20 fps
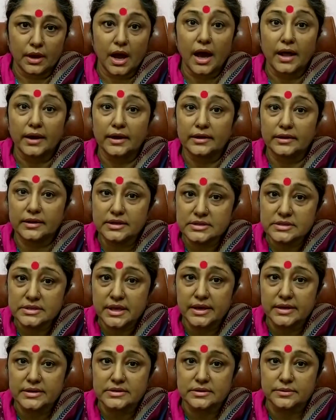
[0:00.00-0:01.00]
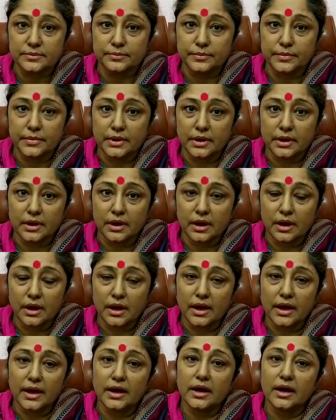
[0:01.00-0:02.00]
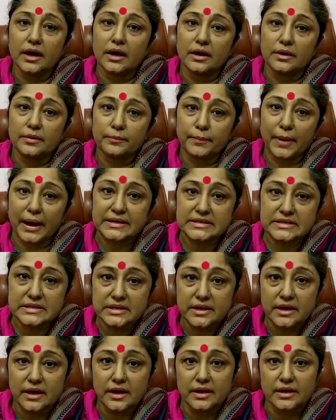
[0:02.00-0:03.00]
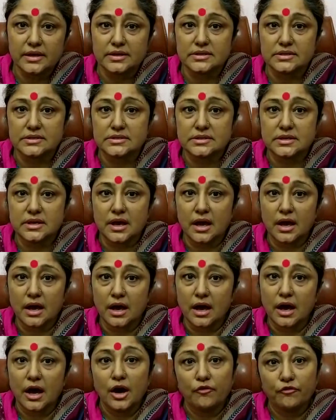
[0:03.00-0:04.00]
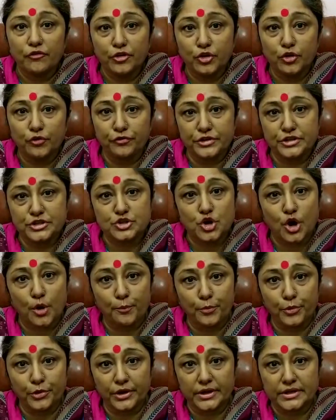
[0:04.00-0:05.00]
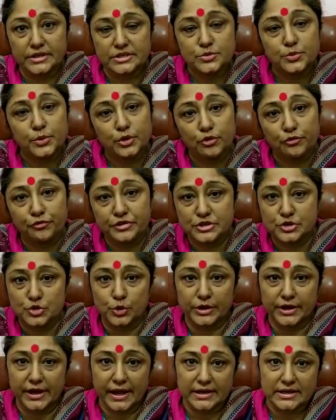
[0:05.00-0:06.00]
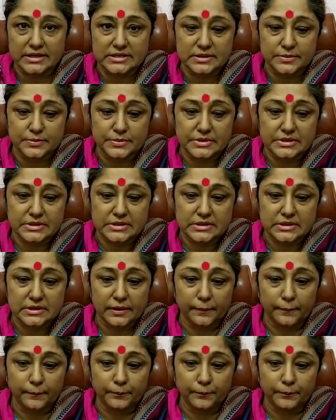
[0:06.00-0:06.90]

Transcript: And in this kingdom, bacteria is one of its components, one of its organisms.